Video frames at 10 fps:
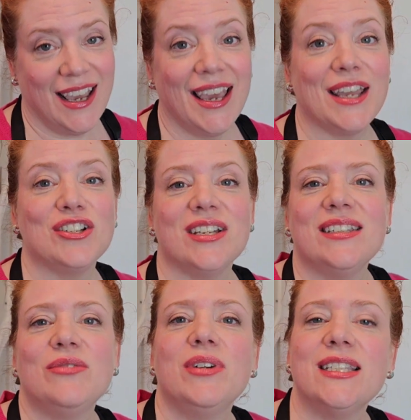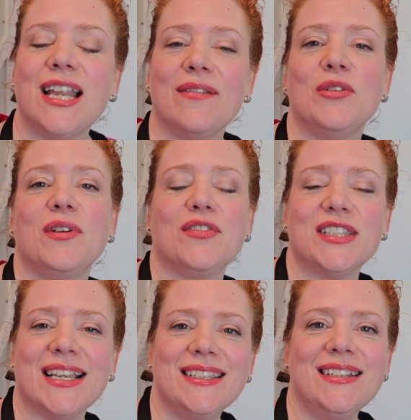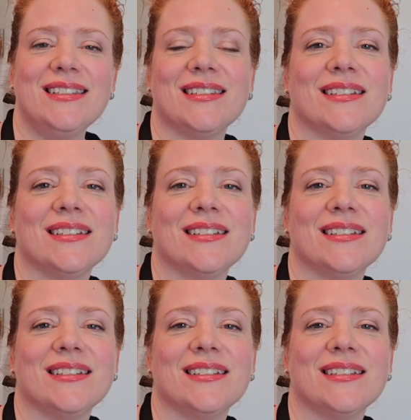And Justin, what does it have to be for Celsius?